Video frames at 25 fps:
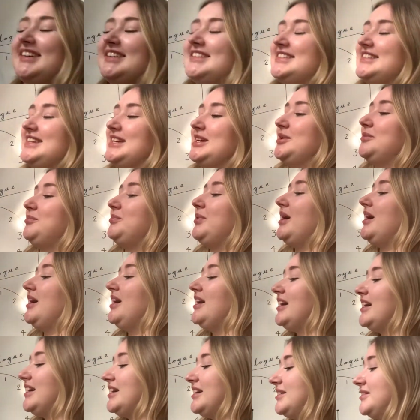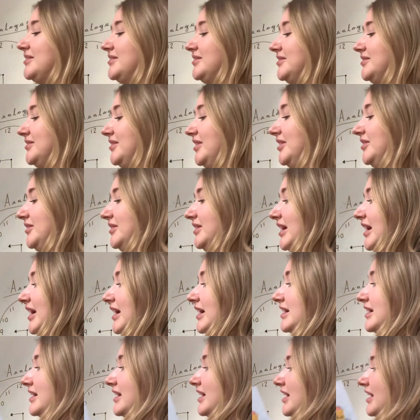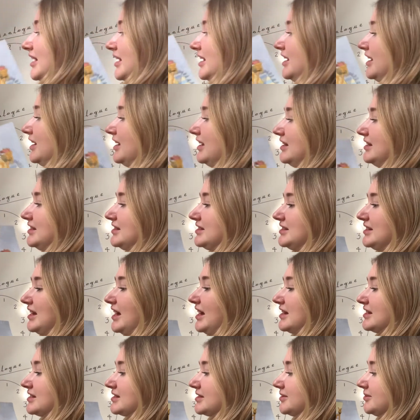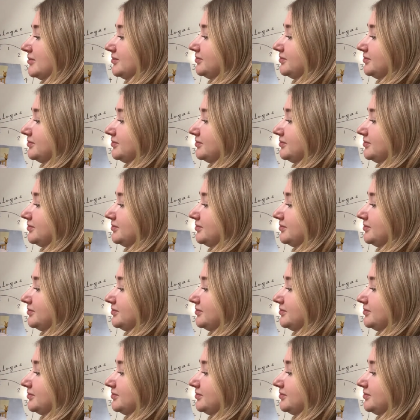see a pie. Okay, it says,